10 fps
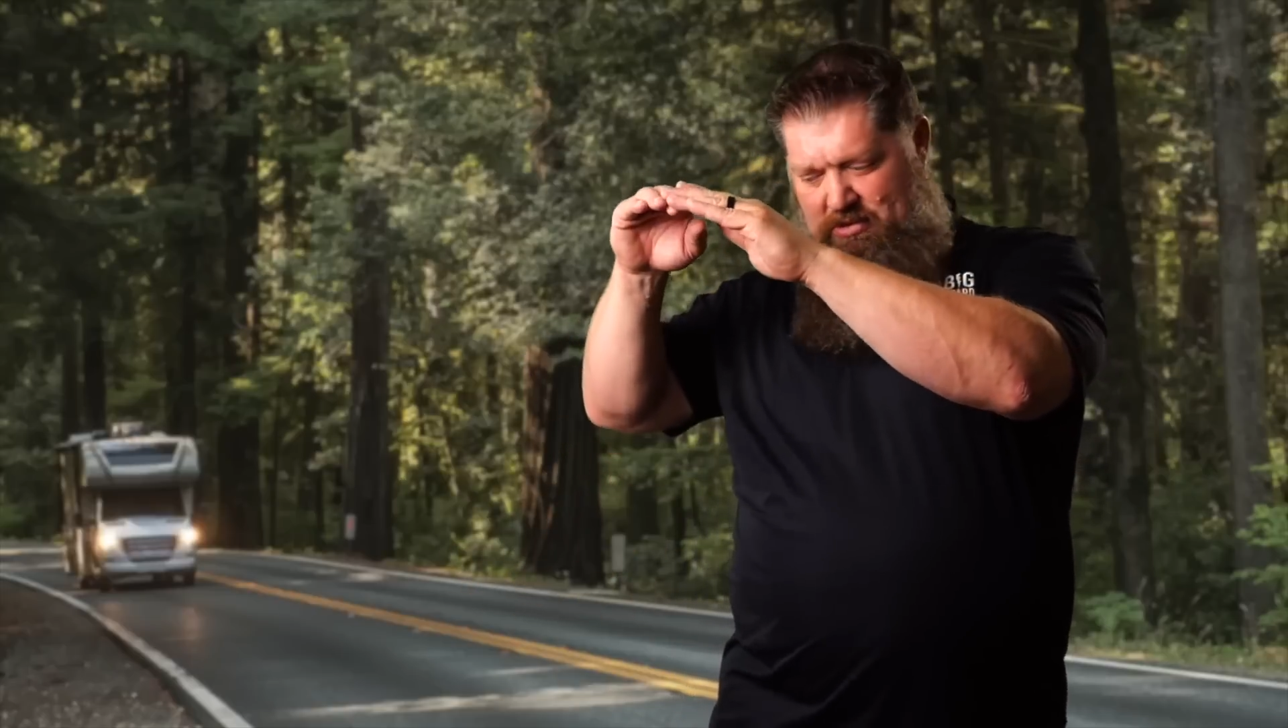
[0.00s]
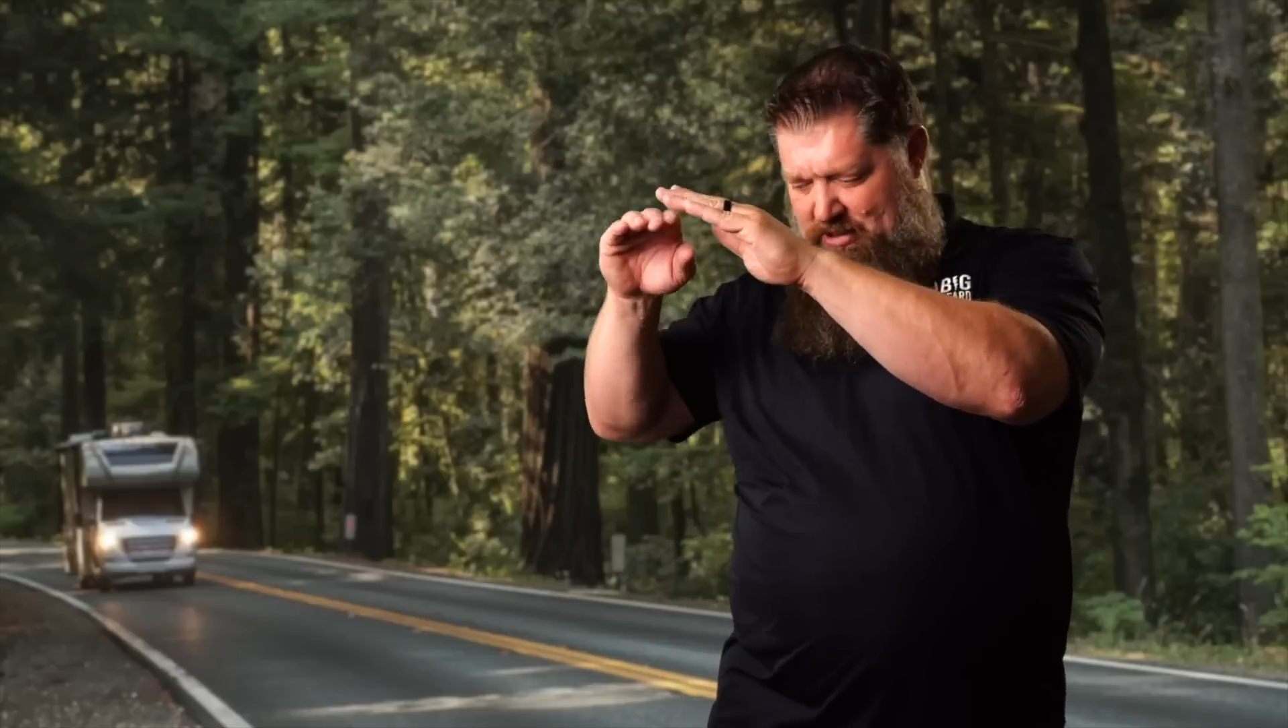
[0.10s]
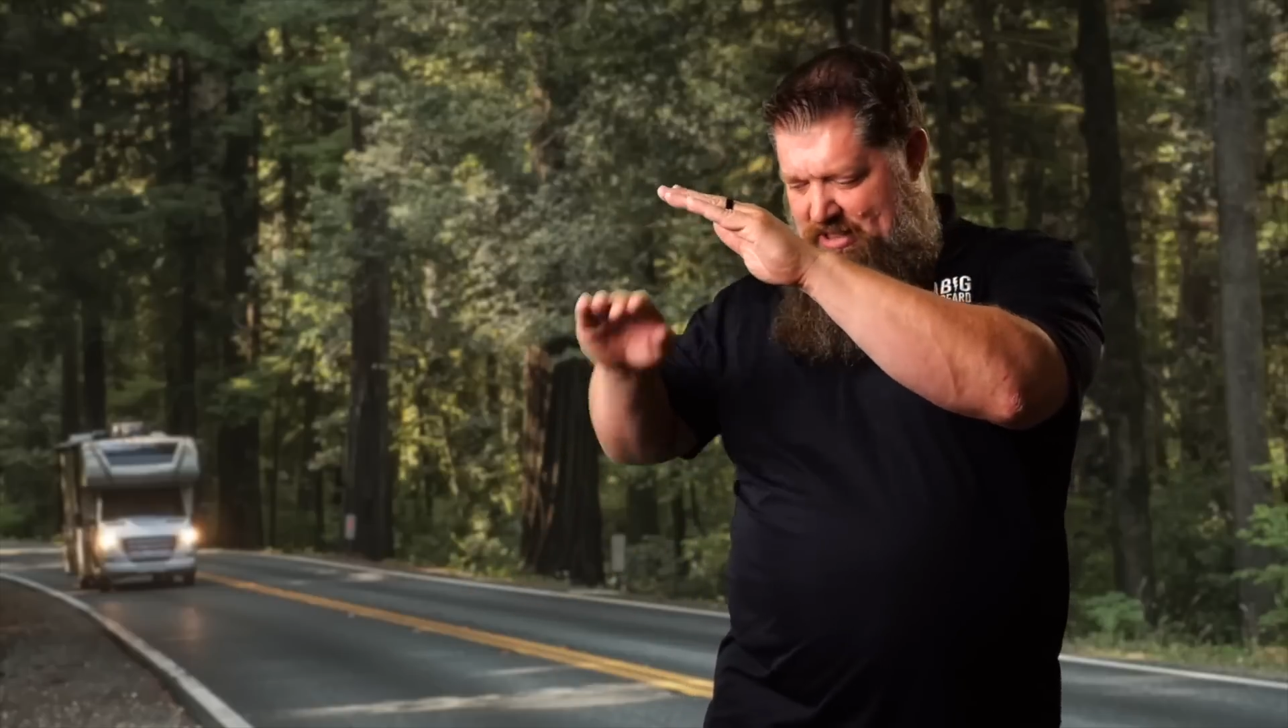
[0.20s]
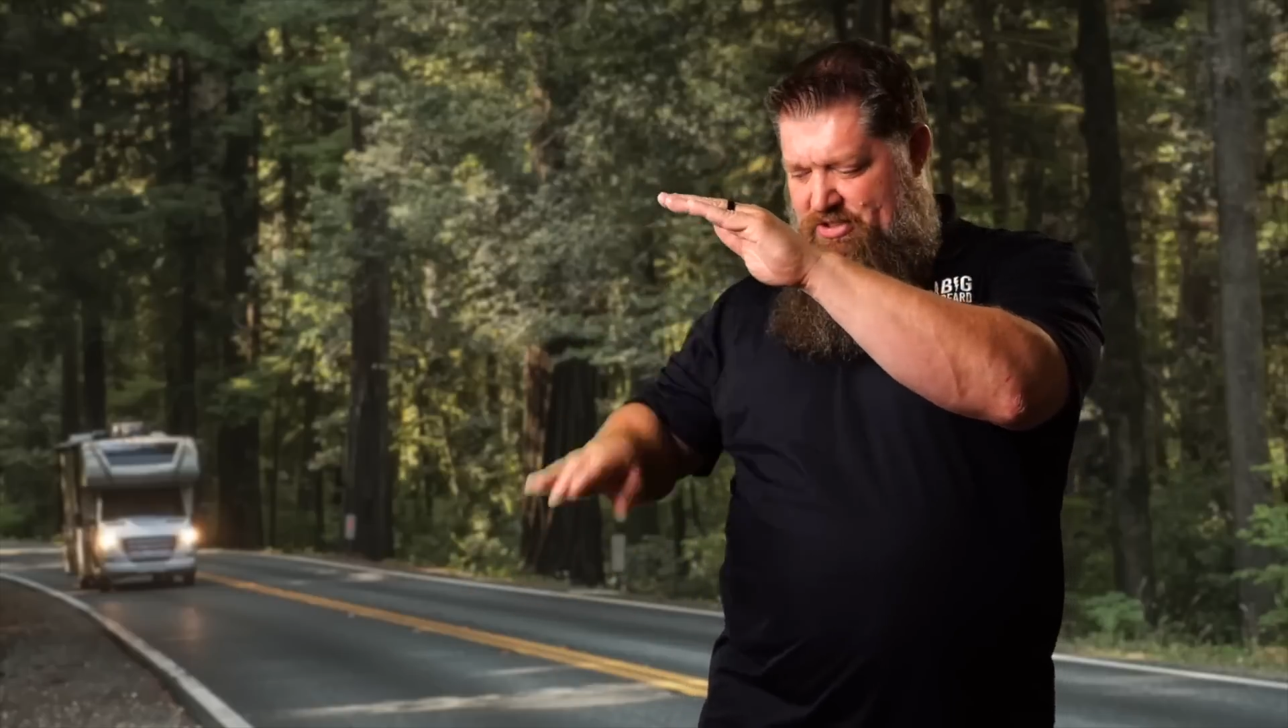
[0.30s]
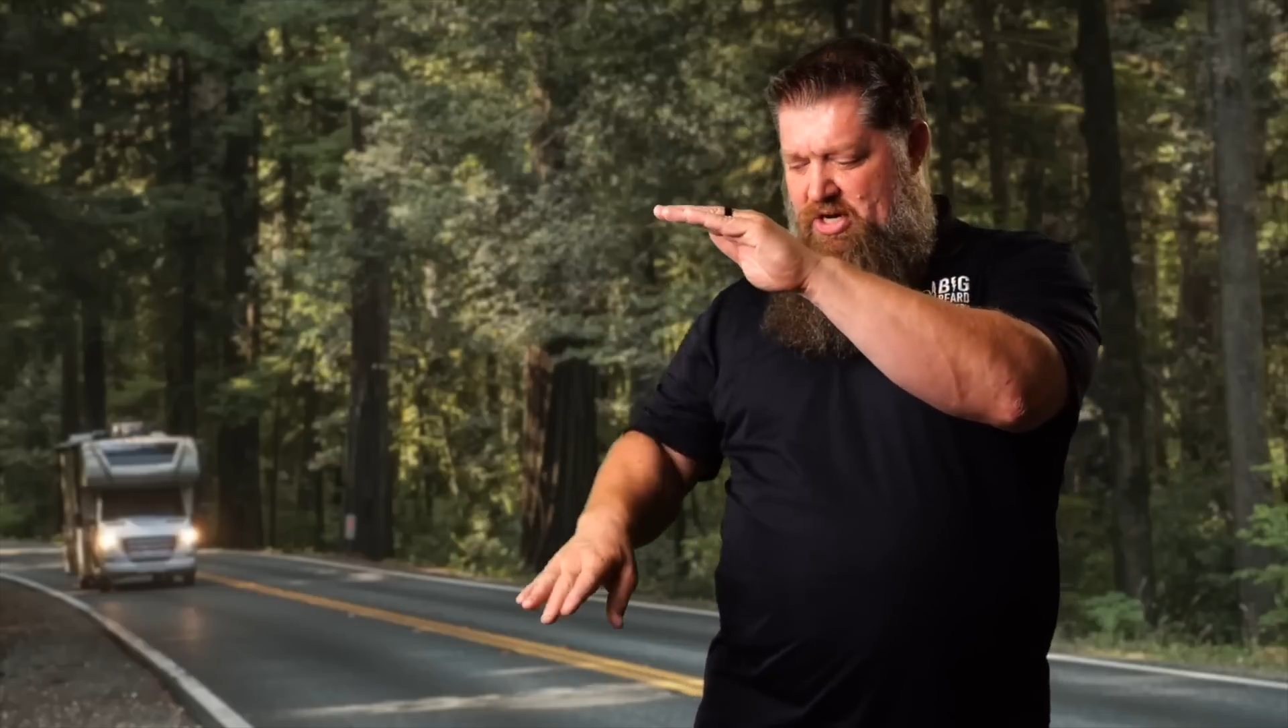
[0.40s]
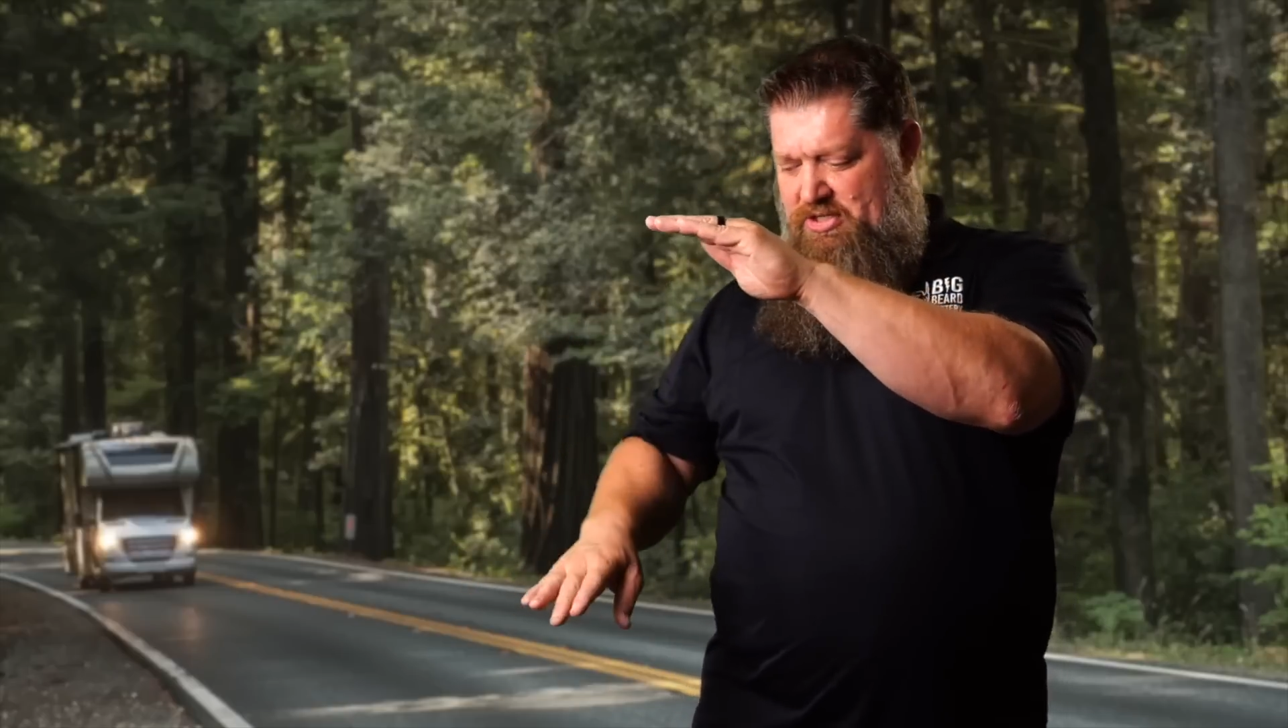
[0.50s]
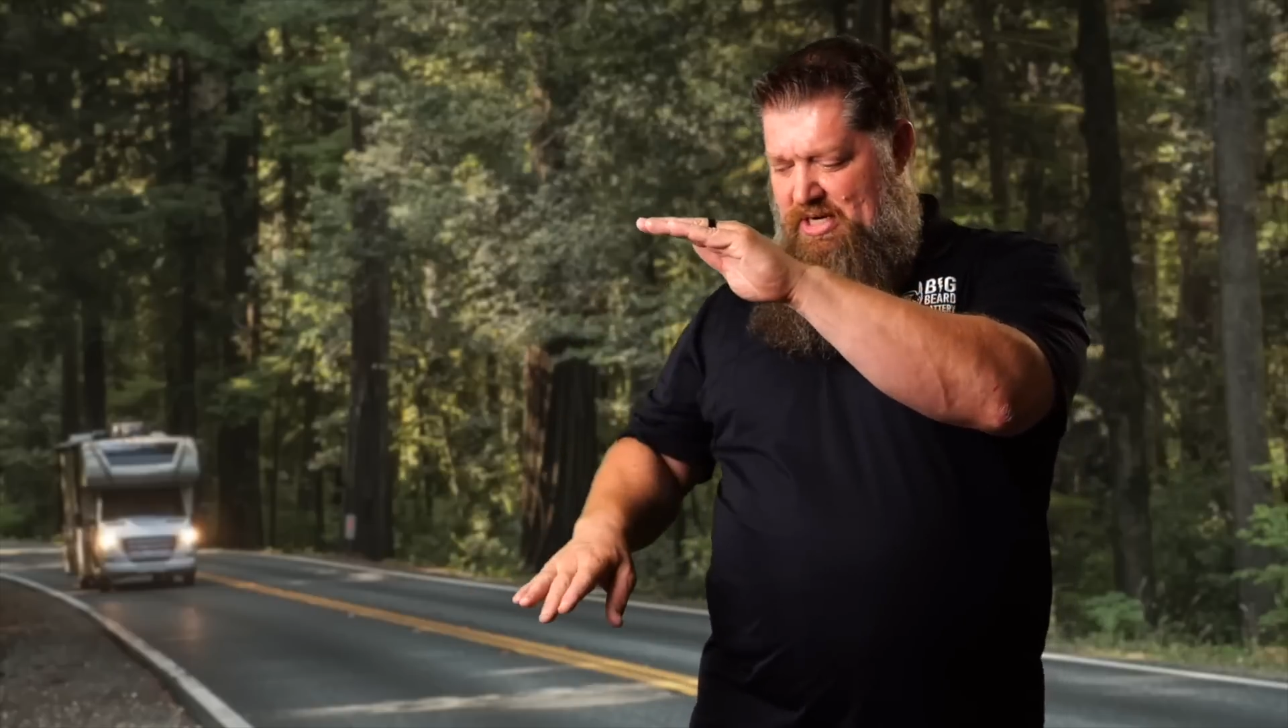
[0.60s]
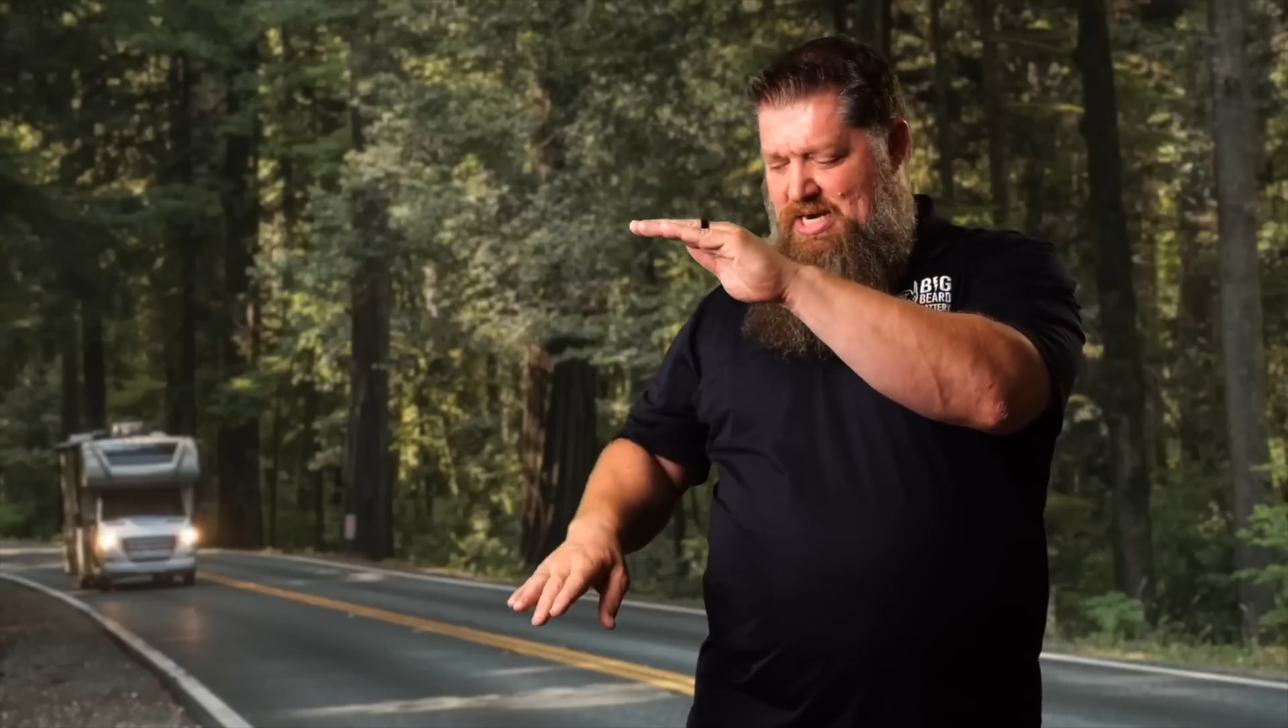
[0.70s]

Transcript: discharge at